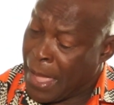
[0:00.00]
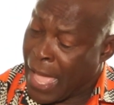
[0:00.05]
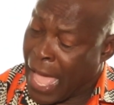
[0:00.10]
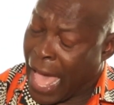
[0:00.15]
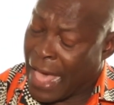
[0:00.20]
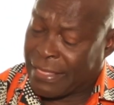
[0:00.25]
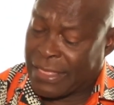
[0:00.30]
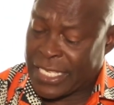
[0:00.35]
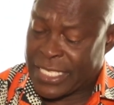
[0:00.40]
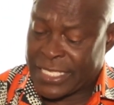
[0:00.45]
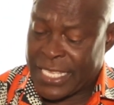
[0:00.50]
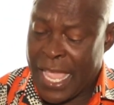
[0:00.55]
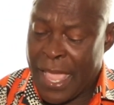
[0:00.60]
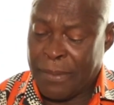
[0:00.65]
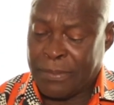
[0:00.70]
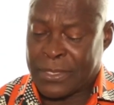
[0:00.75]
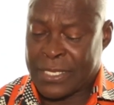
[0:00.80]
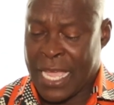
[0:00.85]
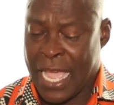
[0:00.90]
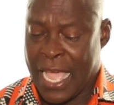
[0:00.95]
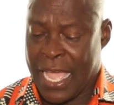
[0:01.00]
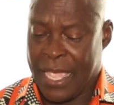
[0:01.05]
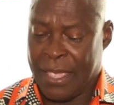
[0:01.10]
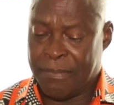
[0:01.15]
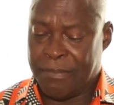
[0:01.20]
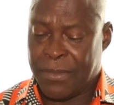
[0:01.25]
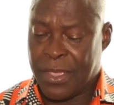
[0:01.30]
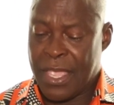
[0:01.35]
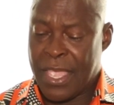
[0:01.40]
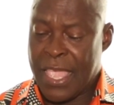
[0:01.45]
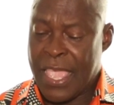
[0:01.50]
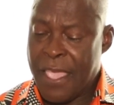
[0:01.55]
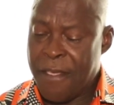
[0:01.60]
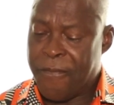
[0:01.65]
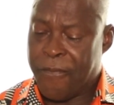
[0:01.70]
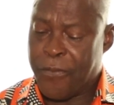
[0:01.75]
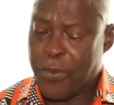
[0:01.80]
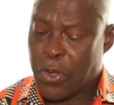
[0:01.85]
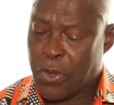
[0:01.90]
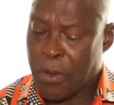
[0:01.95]
At the same time,
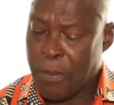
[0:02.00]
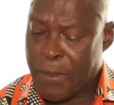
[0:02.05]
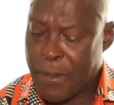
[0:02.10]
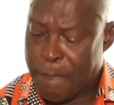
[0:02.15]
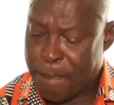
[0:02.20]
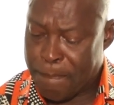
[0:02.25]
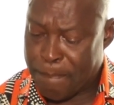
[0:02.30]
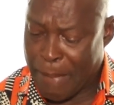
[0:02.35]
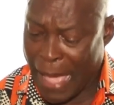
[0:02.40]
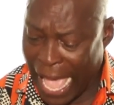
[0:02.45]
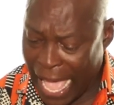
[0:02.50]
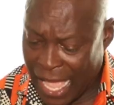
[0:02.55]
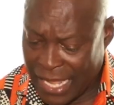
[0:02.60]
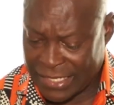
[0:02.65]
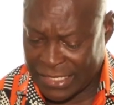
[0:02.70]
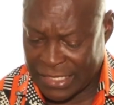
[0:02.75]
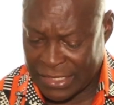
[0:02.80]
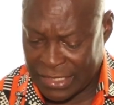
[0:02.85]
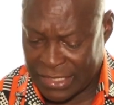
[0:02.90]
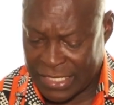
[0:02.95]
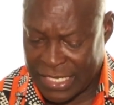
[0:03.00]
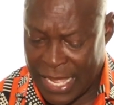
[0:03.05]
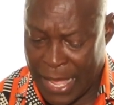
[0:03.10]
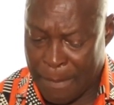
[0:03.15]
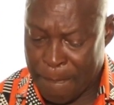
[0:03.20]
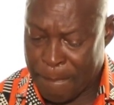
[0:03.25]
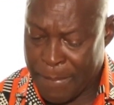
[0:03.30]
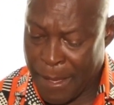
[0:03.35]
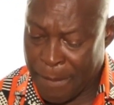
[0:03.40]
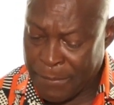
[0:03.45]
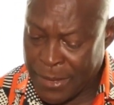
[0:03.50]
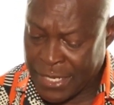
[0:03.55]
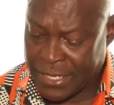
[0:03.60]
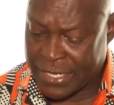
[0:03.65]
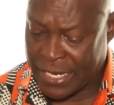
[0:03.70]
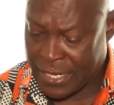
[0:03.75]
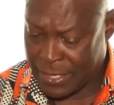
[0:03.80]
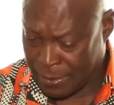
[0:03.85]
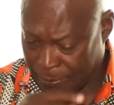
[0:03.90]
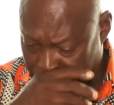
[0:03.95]
if we could be pardoned and
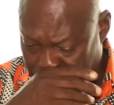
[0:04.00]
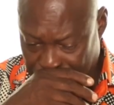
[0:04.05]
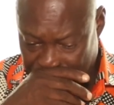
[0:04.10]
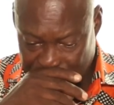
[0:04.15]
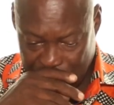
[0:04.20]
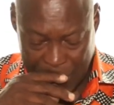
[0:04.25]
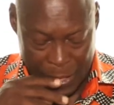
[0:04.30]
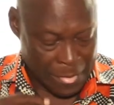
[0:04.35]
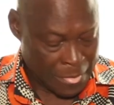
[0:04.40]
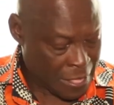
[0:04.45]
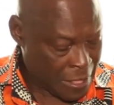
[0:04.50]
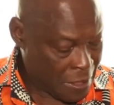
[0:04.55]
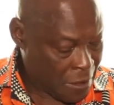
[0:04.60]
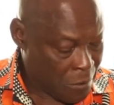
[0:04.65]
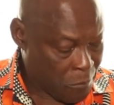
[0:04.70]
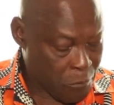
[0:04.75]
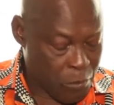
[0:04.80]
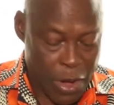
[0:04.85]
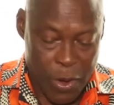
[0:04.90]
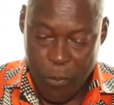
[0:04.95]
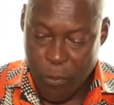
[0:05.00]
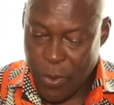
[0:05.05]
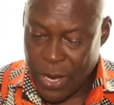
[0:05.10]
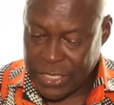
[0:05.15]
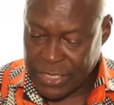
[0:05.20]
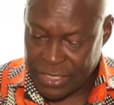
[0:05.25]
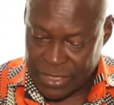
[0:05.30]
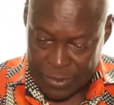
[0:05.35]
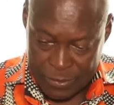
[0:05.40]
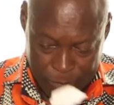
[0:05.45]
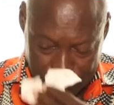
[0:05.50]
permitted, we wish